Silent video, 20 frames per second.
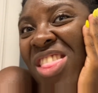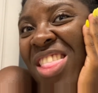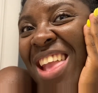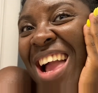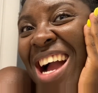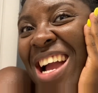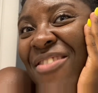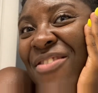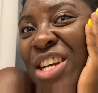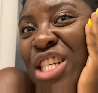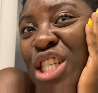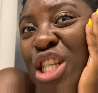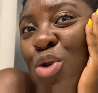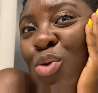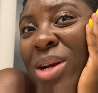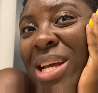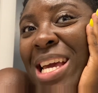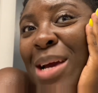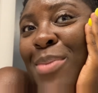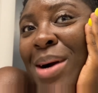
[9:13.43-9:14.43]
I eventually
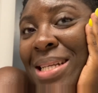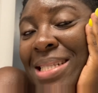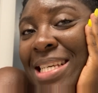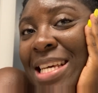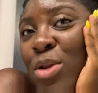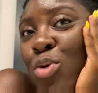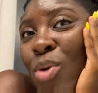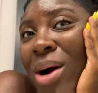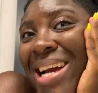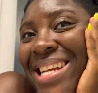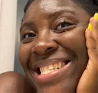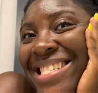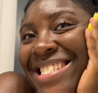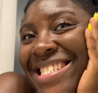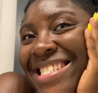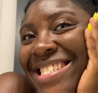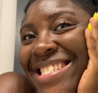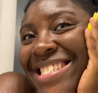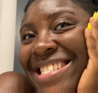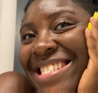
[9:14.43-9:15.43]
want to get my teeth whitened.